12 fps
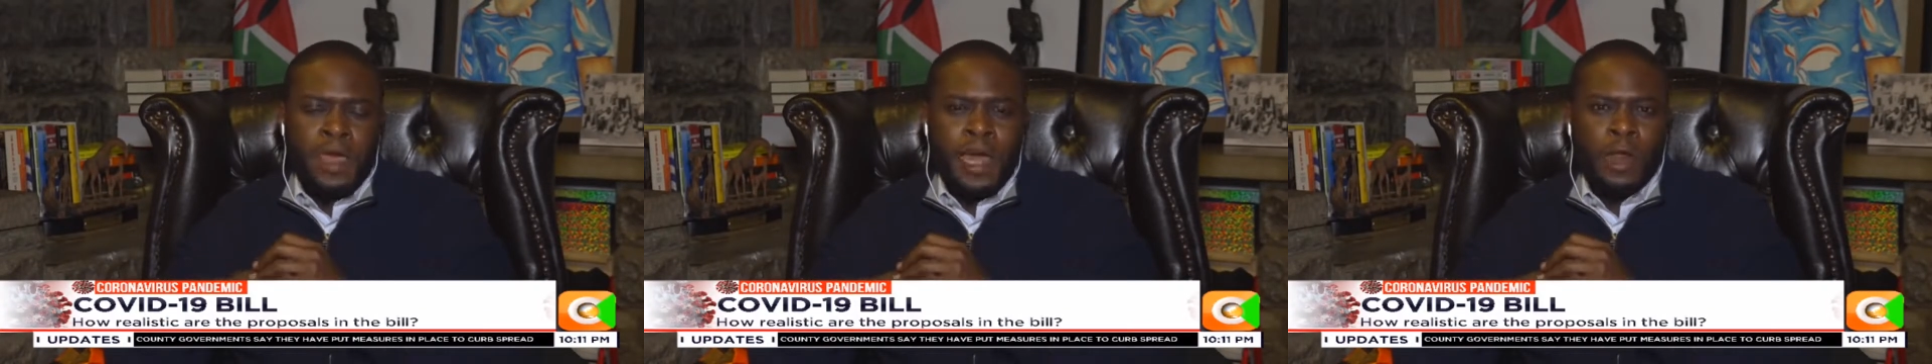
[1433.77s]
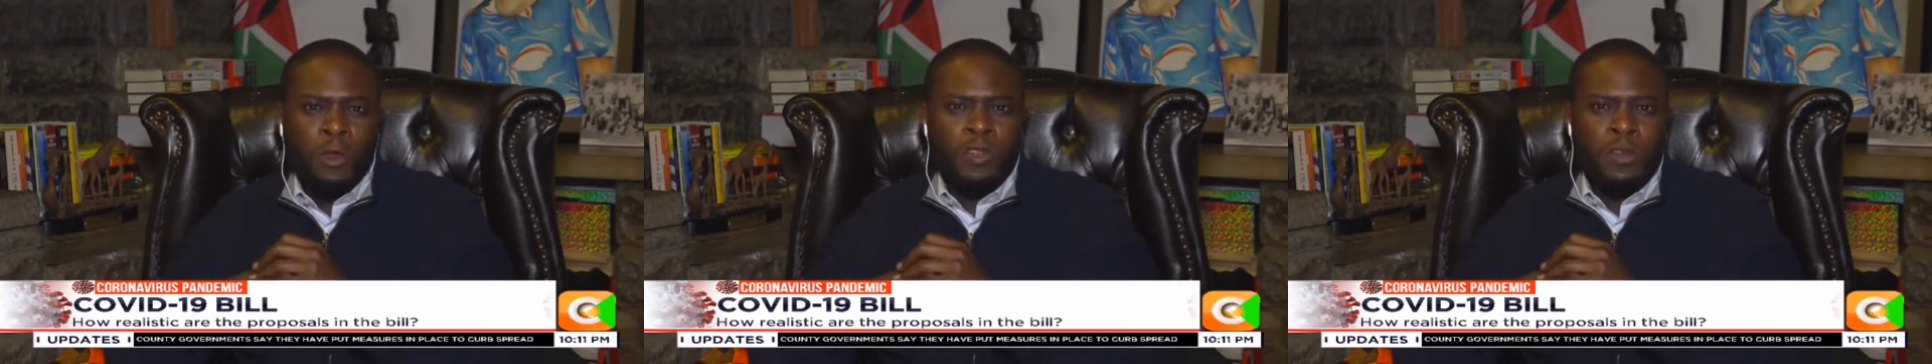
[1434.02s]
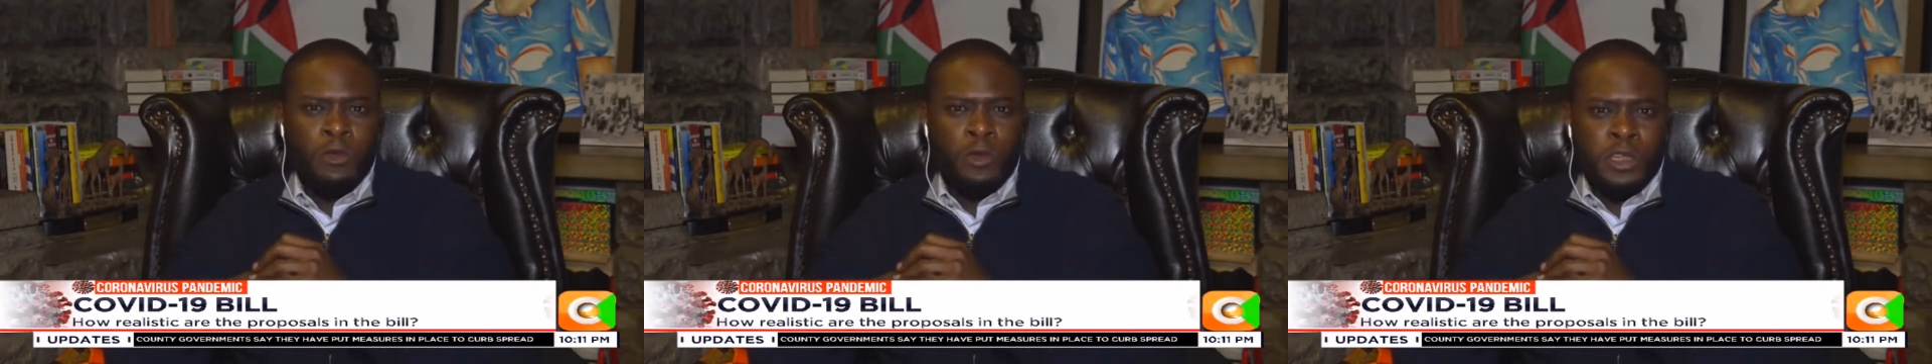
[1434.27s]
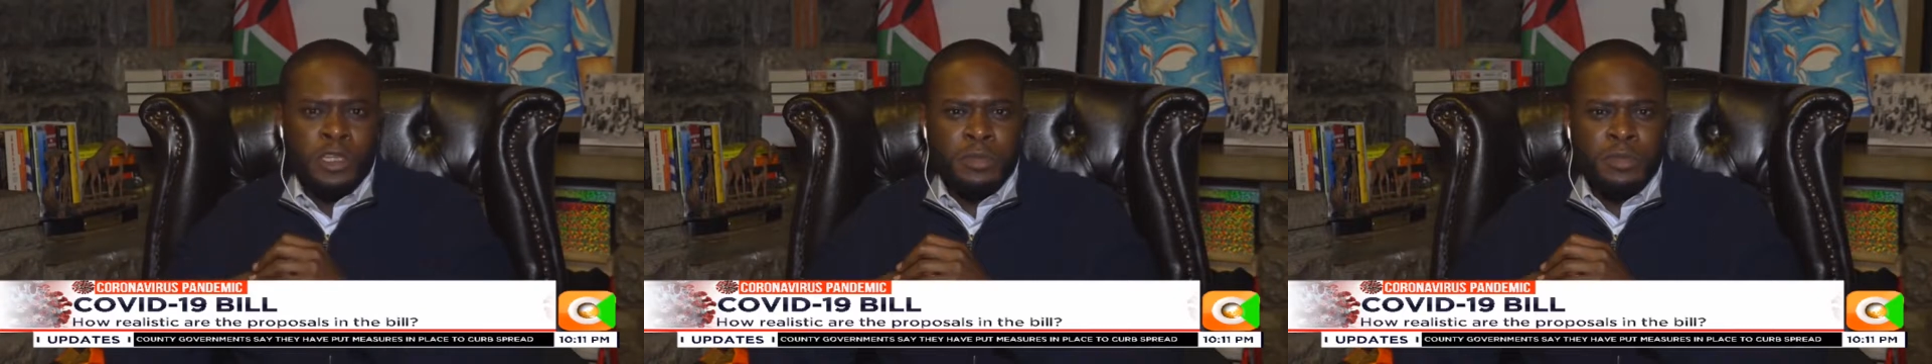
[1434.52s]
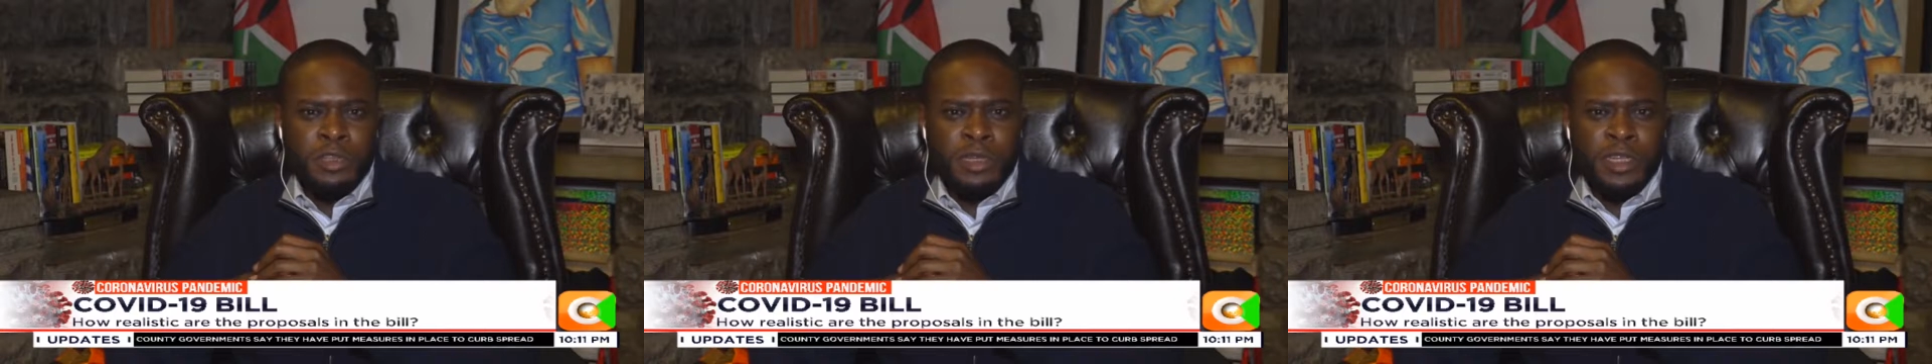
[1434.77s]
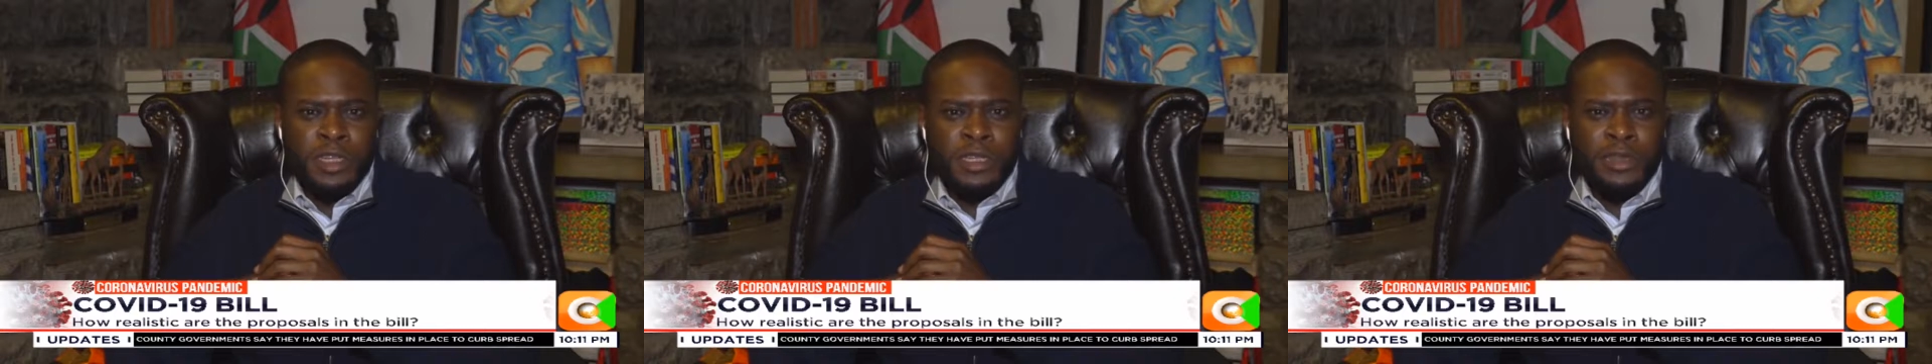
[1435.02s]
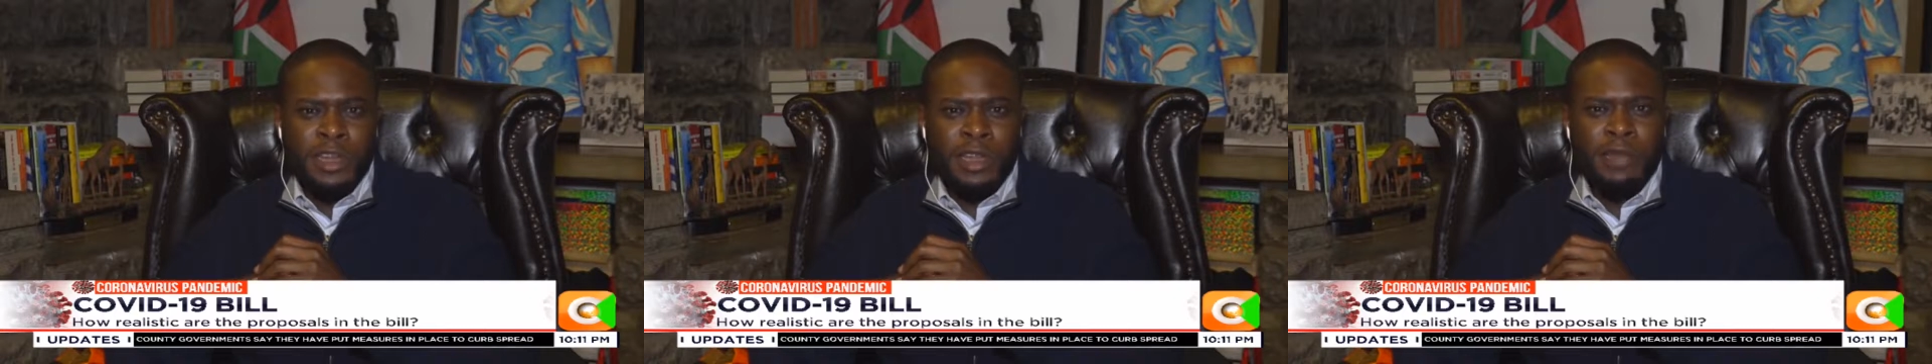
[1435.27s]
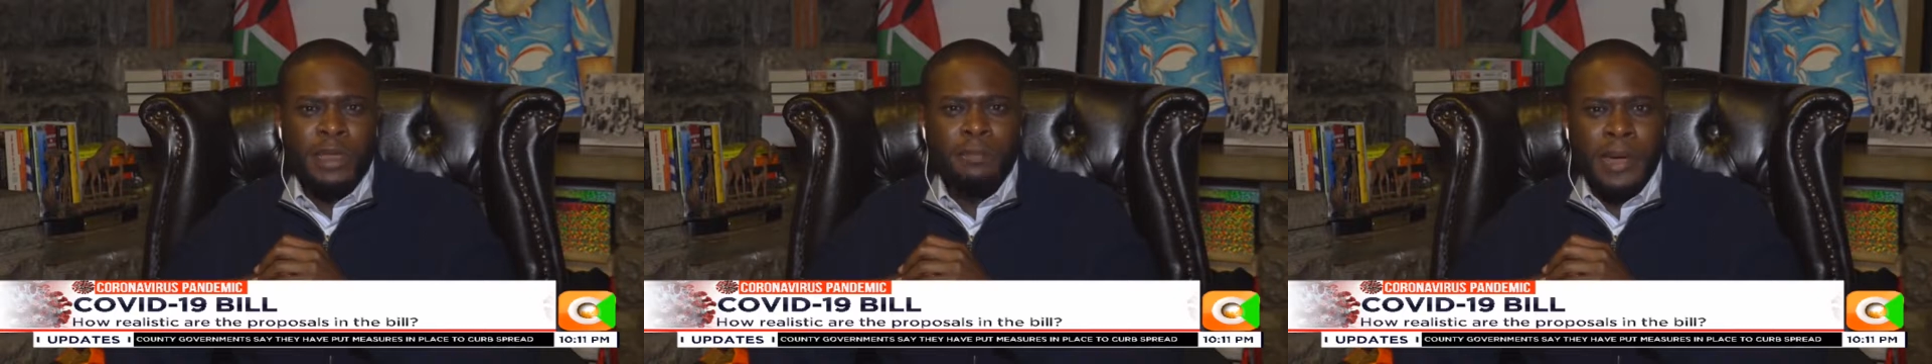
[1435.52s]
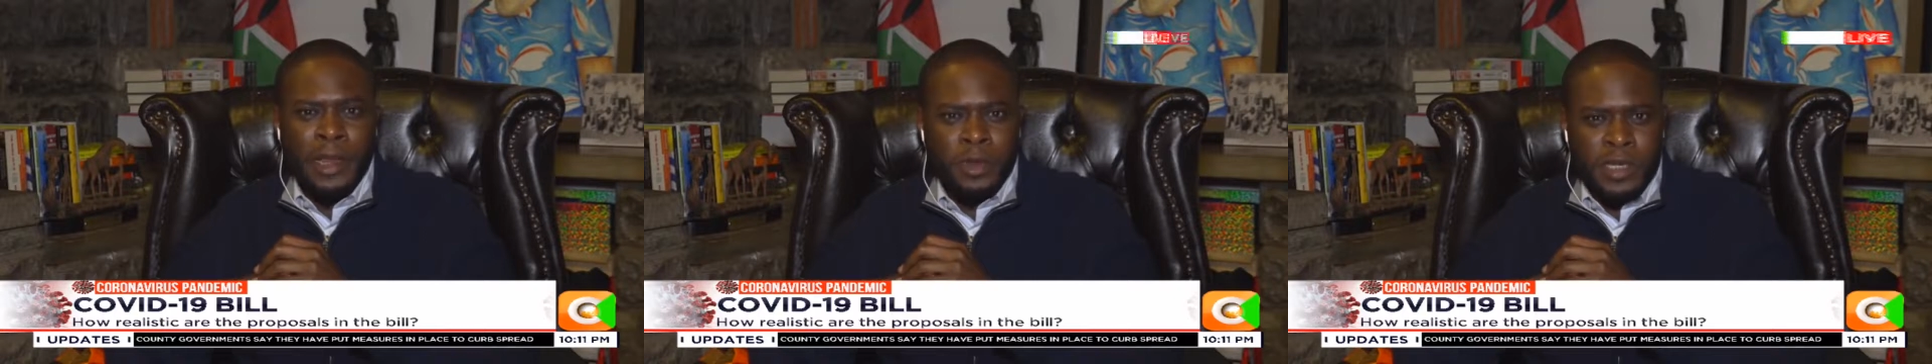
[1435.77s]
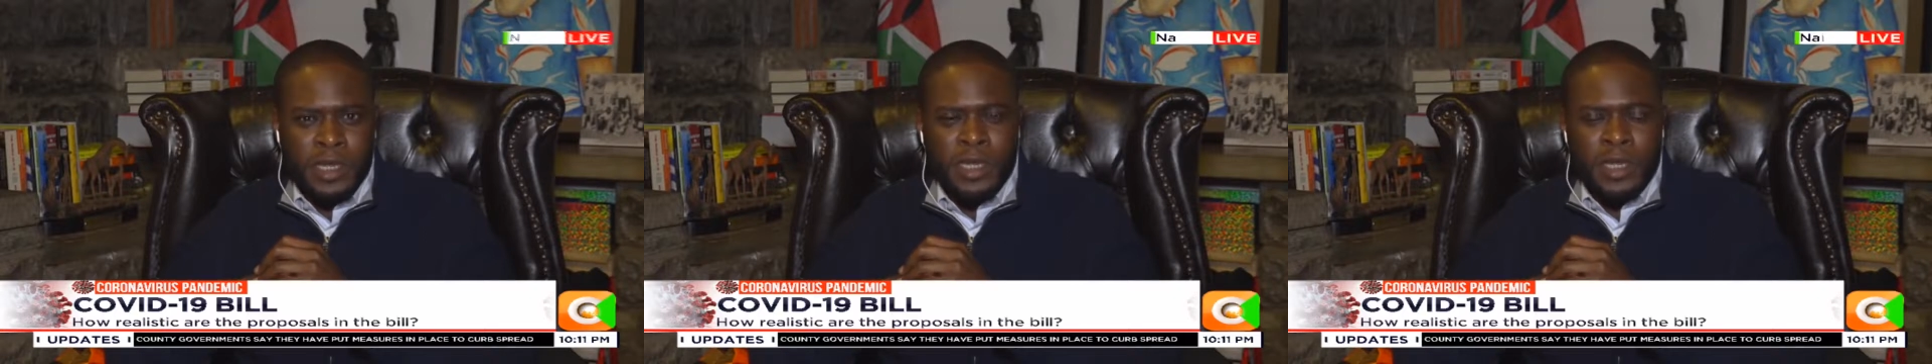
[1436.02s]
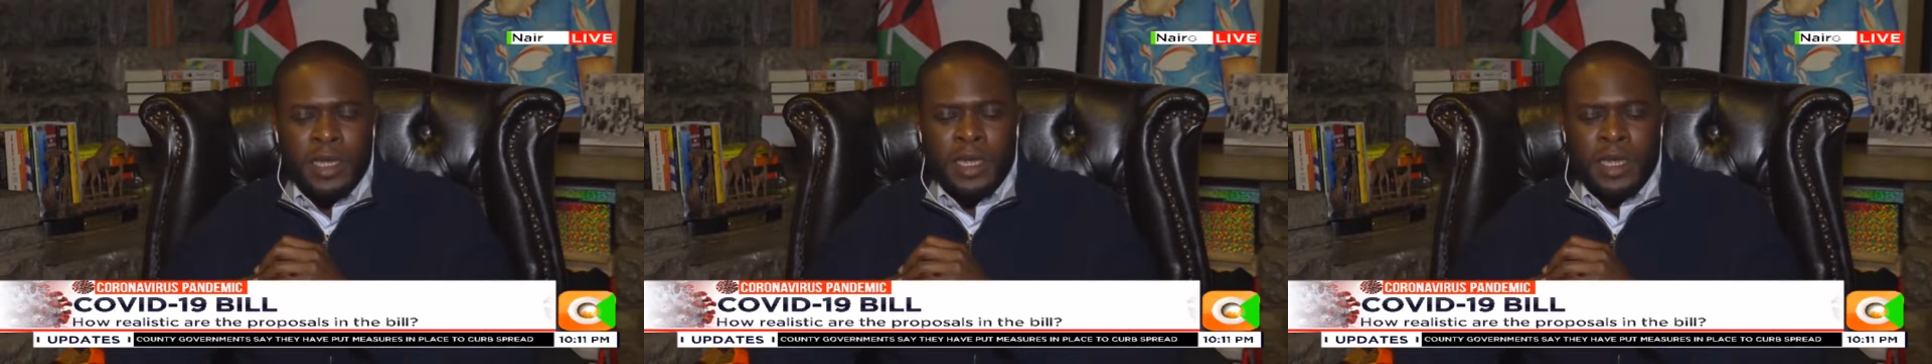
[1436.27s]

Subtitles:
a lot of the food distribution is really being piloted.